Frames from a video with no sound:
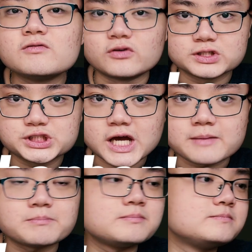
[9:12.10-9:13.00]
For the
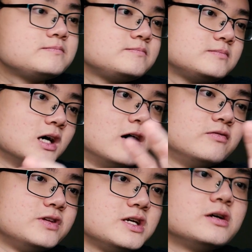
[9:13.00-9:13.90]
shape,
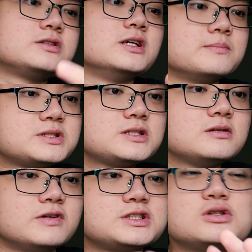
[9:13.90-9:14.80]
of the ear tips,
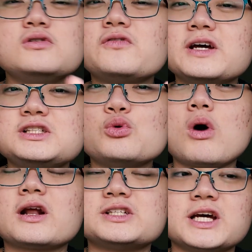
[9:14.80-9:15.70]
there's two things you
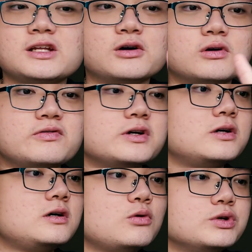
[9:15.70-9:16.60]
want to take note of here,
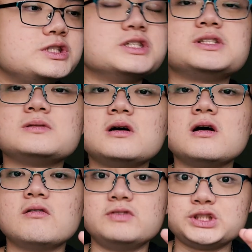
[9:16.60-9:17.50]
which is
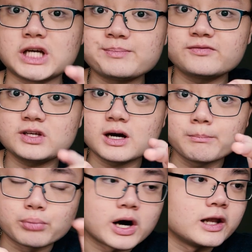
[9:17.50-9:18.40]
the shape of the
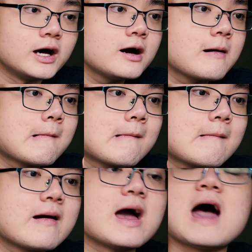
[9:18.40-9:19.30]
umbrella
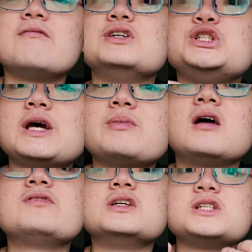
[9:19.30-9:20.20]
and the shape
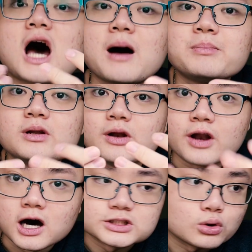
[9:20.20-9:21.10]
of the top
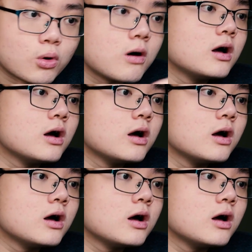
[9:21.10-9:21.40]
nozzle.